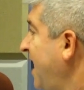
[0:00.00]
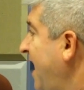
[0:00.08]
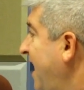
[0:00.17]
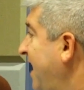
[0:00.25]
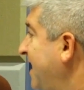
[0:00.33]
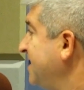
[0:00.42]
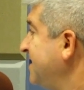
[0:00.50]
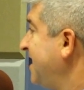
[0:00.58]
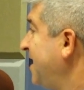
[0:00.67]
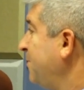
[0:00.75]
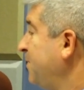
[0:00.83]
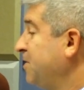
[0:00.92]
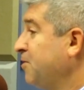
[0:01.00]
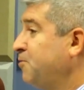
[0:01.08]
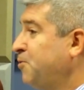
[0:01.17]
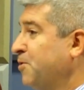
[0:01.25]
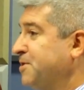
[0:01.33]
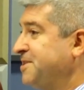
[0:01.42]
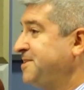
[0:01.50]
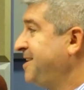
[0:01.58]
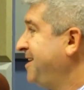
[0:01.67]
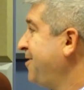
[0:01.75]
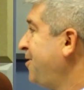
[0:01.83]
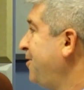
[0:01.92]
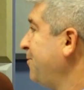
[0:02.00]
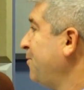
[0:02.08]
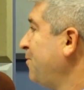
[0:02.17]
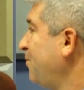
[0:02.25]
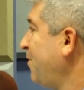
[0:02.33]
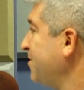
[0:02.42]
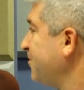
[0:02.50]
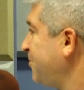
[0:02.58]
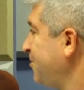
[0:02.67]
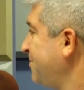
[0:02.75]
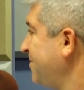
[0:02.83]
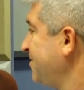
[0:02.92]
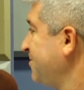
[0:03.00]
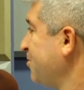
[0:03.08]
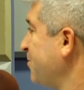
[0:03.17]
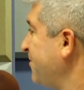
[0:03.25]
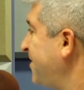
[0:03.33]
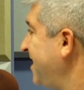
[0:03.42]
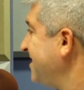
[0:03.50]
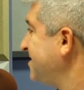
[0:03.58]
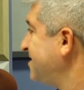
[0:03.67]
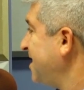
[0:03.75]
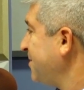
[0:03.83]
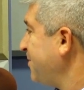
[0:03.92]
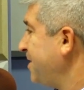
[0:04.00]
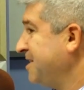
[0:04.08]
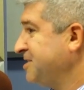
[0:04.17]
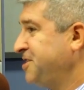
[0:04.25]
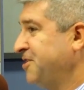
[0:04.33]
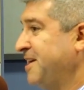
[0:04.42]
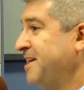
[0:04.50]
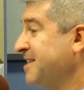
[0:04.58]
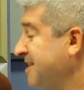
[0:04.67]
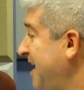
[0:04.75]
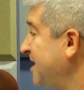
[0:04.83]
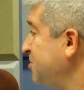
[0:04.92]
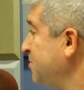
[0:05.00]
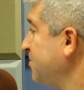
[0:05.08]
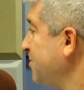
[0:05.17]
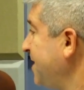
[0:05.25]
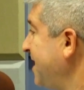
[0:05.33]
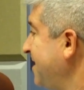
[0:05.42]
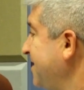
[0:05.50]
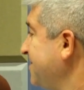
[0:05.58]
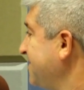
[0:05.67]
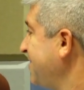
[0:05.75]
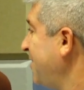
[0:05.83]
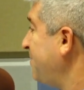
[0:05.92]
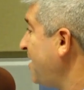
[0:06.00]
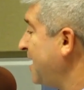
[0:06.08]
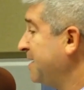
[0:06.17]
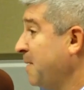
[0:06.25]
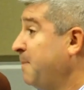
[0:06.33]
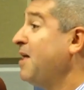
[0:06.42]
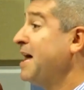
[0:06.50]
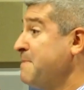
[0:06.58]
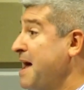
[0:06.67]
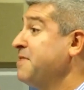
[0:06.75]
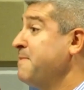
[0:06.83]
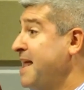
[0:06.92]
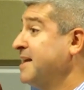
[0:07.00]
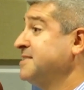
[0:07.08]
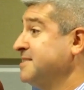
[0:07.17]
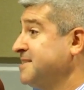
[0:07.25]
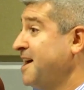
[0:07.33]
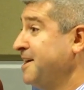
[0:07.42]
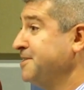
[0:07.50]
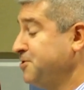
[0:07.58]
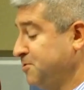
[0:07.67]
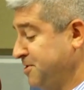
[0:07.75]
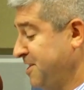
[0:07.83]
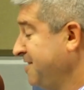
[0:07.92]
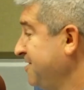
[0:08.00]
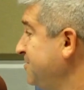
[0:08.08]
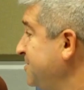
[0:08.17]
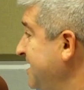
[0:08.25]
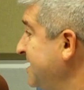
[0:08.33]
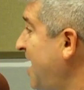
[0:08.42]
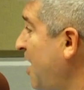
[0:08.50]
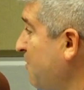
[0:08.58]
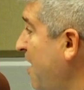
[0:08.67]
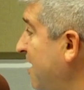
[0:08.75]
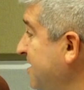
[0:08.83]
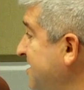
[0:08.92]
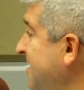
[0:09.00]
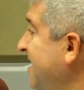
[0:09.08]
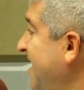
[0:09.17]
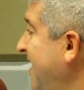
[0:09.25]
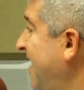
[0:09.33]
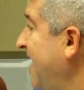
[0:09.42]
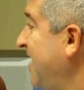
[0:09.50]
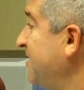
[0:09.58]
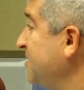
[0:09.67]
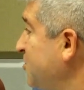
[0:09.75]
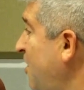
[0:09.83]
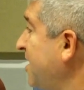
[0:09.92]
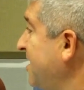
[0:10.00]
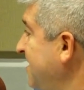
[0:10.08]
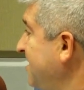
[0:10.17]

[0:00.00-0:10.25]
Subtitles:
and we look forward to seeing all wonderful group of kids celebrating this year in the classroom, learning how to apply applied mathematics and science using these hot rods and the truck.